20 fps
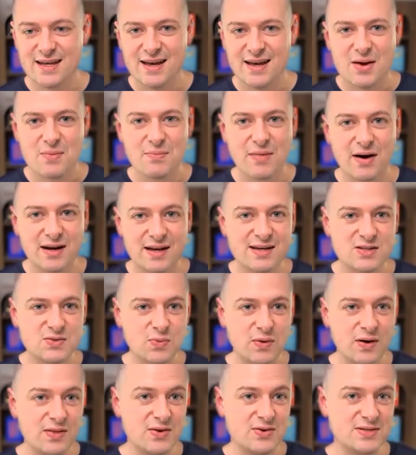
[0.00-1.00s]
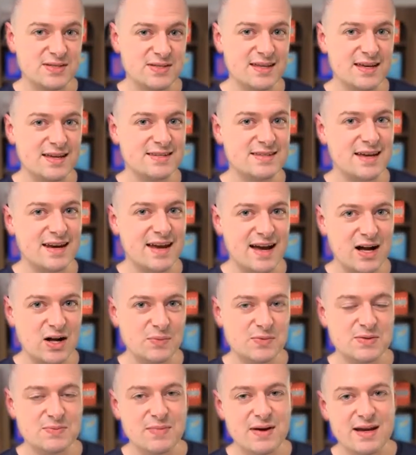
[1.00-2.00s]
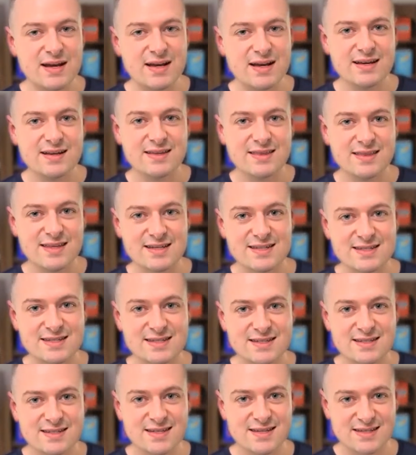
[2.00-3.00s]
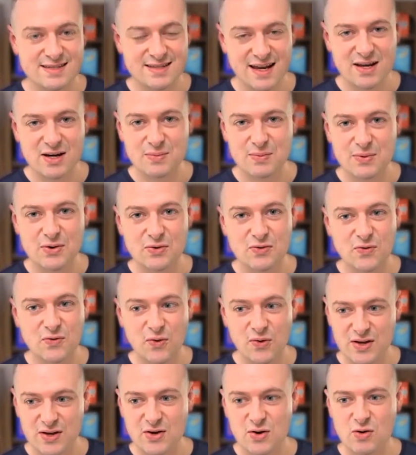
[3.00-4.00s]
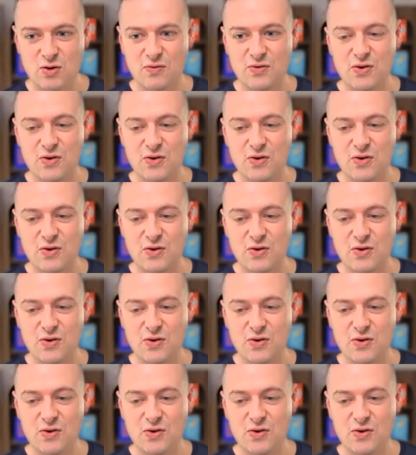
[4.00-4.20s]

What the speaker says: money is one of those things that helps make this sustainable for you. If you're a